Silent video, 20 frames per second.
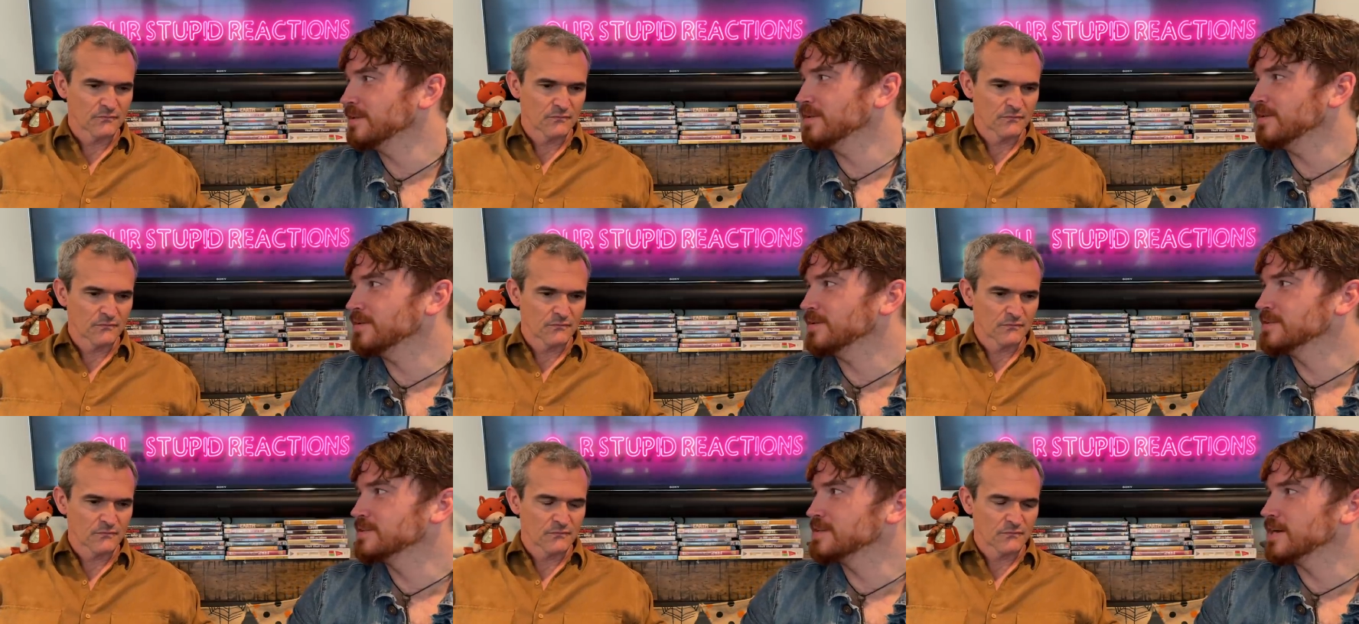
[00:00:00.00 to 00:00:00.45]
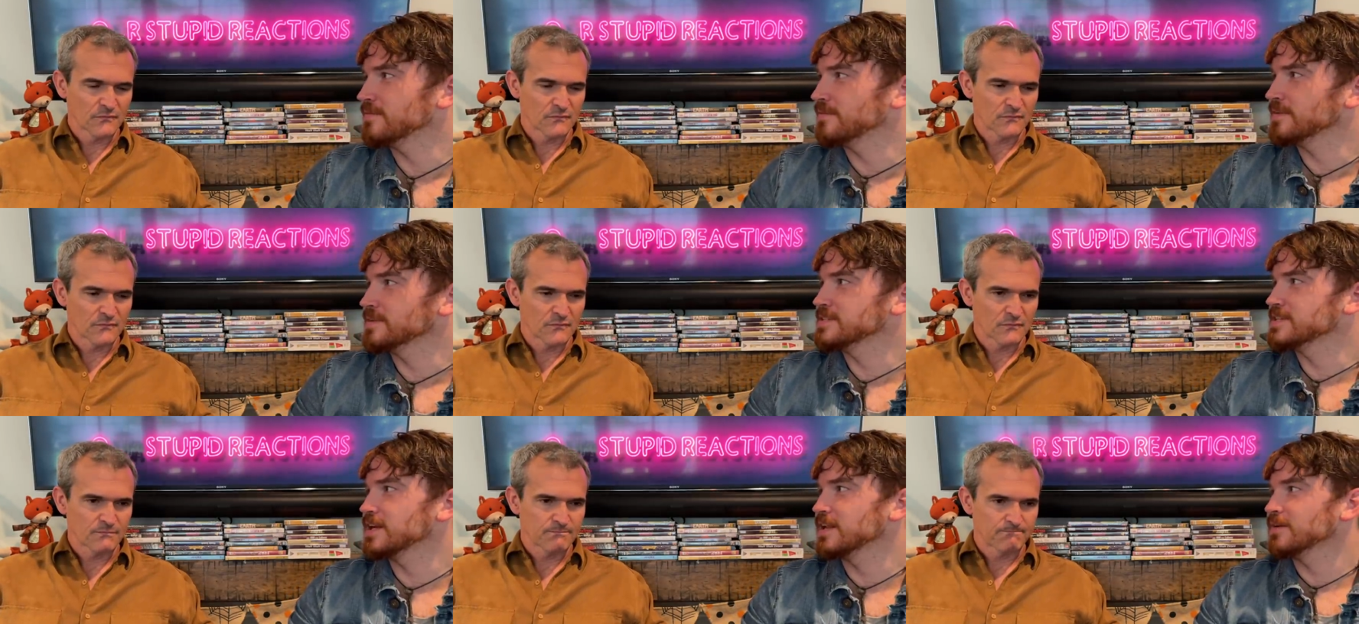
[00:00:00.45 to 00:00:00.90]
Speaker 1: You could
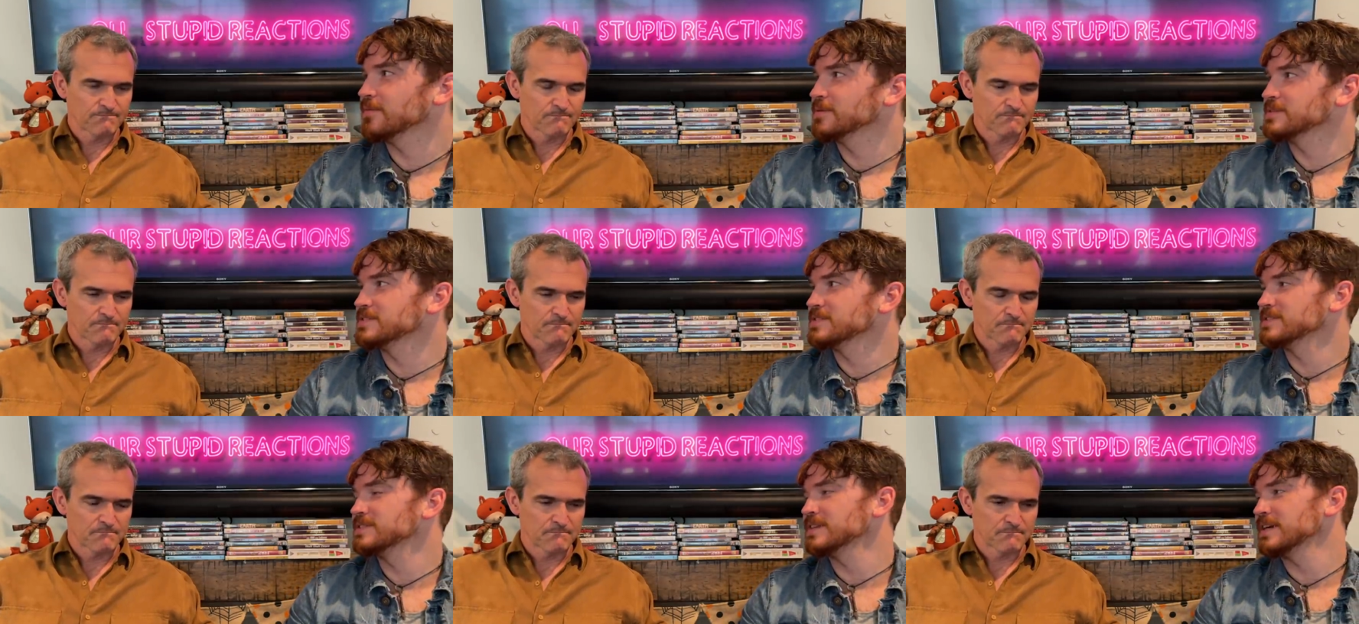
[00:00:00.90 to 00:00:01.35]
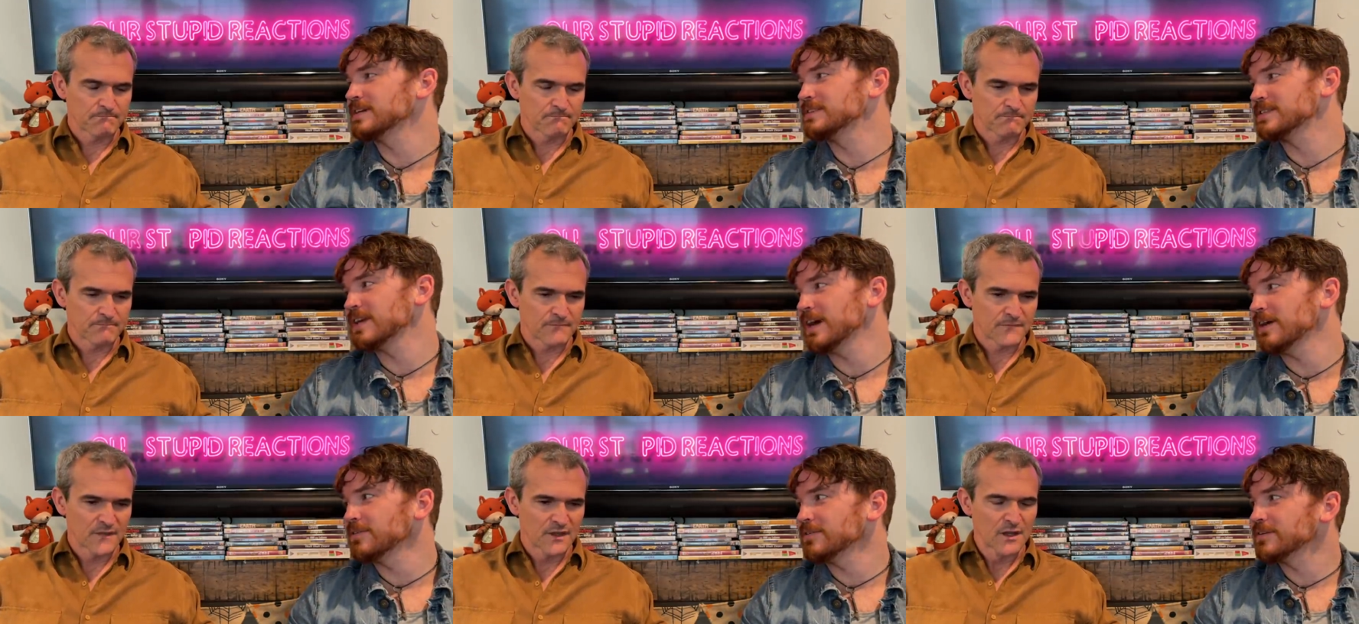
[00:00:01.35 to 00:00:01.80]
definitely tell it wasn't sync
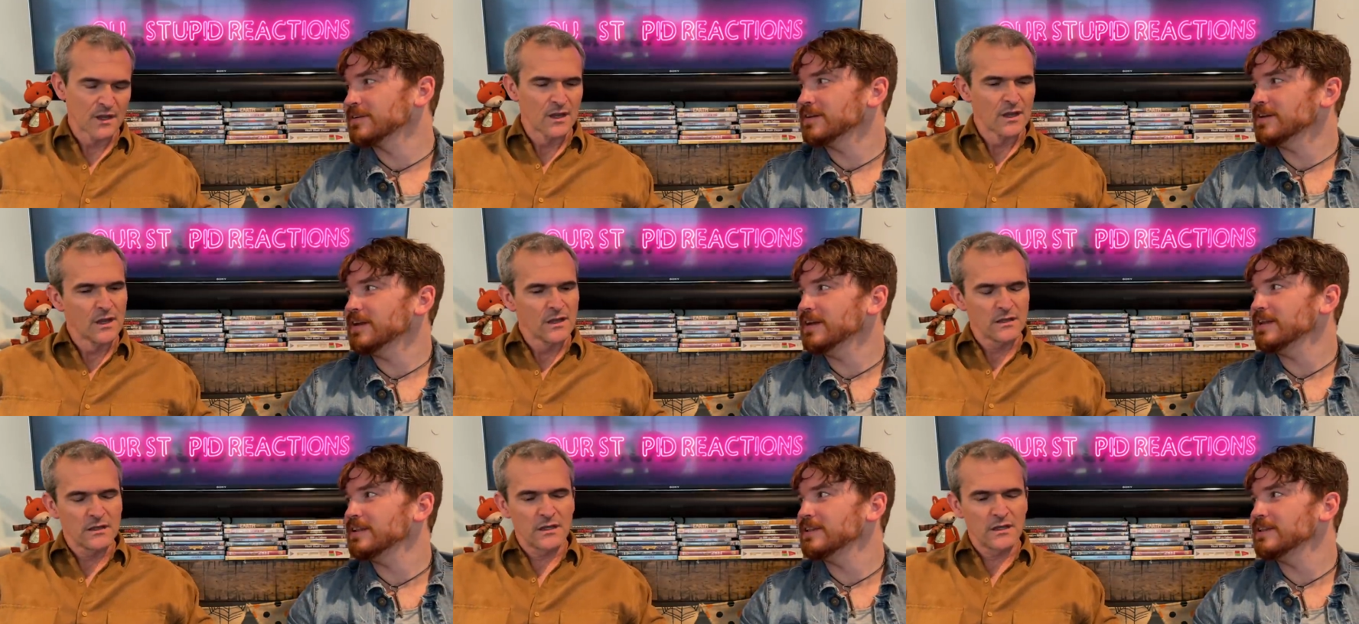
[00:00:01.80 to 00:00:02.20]
sound in